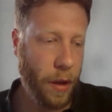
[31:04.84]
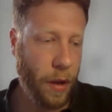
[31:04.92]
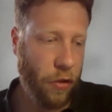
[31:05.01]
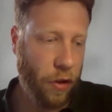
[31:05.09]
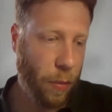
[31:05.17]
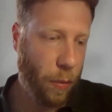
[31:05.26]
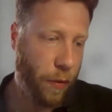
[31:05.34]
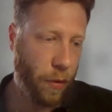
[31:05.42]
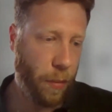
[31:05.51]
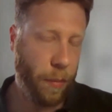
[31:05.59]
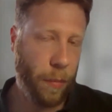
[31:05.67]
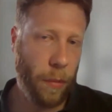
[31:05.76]
initially with
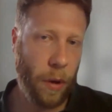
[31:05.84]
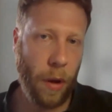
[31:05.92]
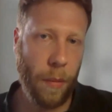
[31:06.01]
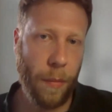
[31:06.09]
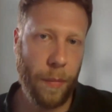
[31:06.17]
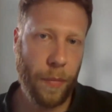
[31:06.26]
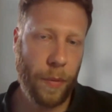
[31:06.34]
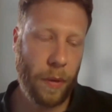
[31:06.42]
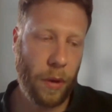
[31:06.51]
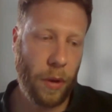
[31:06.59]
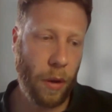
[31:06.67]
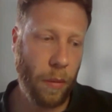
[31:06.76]
some
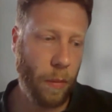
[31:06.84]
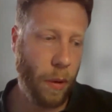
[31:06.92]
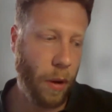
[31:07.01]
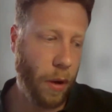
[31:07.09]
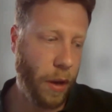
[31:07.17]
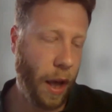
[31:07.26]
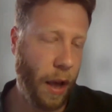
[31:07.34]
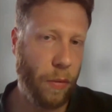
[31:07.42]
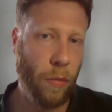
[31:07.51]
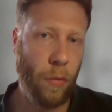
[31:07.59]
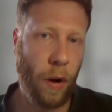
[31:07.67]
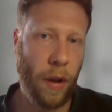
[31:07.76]

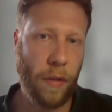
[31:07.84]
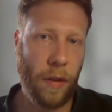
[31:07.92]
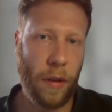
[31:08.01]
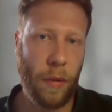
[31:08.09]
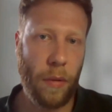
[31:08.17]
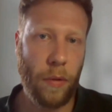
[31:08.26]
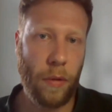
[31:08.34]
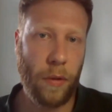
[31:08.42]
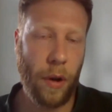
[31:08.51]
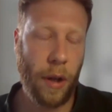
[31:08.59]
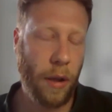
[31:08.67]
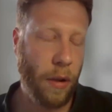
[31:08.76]
cattle grazing on the
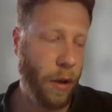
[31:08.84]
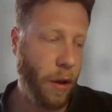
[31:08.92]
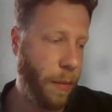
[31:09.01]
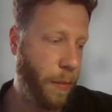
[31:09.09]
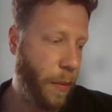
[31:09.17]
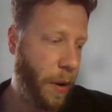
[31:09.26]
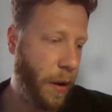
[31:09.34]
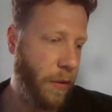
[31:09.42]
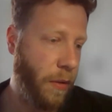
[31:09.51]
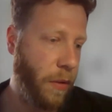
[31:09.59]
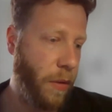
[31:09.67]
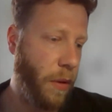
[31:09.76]
site,
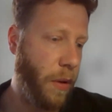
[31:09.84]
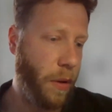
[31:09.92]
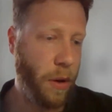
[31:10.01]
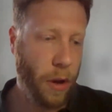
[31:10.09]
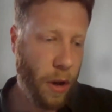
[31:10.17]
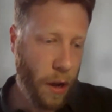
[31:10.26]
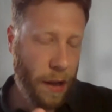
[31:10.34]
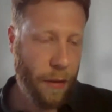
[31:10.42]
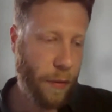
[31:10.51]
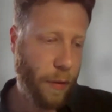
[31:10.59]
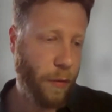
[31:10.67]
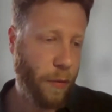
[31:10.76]
and the
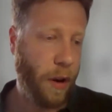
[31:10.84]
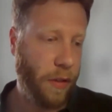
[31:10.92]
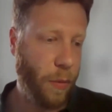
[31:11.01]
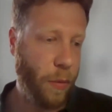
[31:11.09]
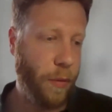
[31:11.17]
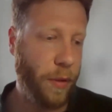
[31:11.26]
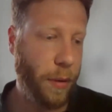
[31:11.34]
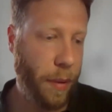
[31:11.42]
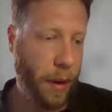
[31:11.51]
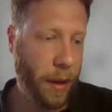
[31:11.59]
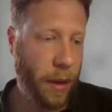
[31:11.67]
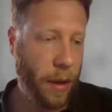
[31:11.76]
level of grazing will obviously
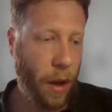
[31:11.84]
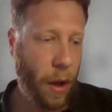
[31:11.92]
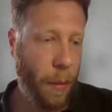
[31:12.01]
be